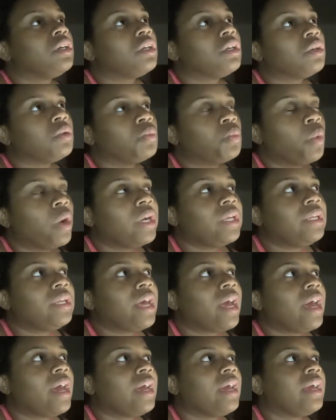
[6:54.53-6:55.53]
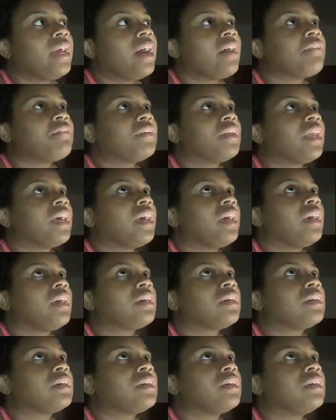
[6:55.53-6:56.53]
one day I feel
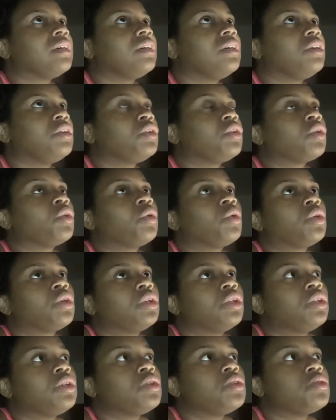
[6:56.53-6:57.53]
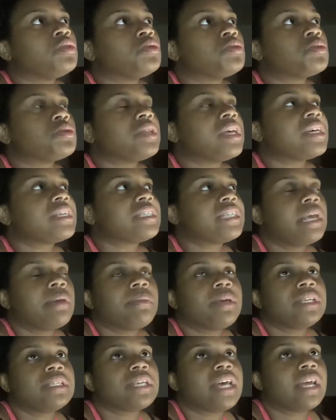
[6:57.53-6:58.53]
like you're going to lose that
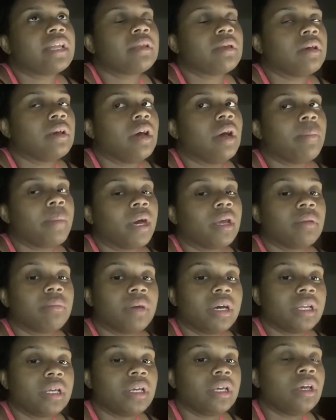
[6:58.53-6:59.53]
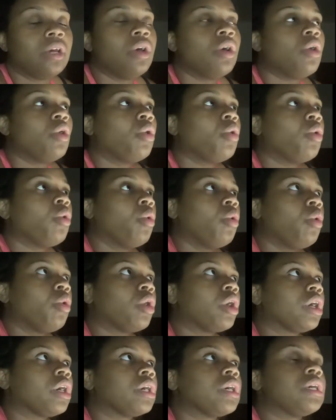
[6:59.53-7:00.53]
same exact amount of money,
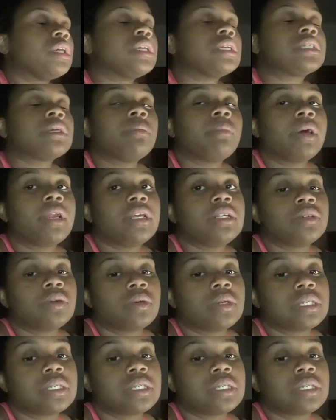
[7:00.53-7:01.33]
or somebody's going to